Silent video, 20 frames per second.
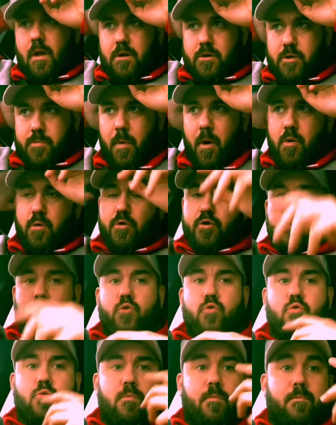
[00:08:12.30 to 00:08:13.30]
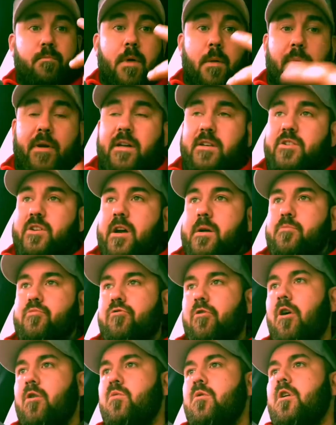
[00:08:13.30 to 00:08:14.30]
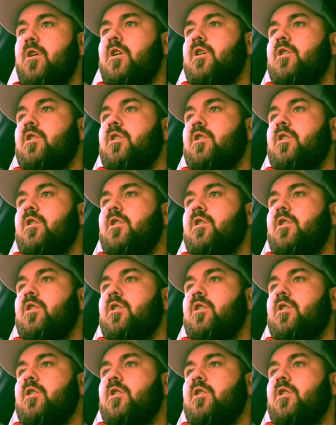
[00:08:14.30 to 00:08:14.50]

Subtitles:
spoke to a PGA pro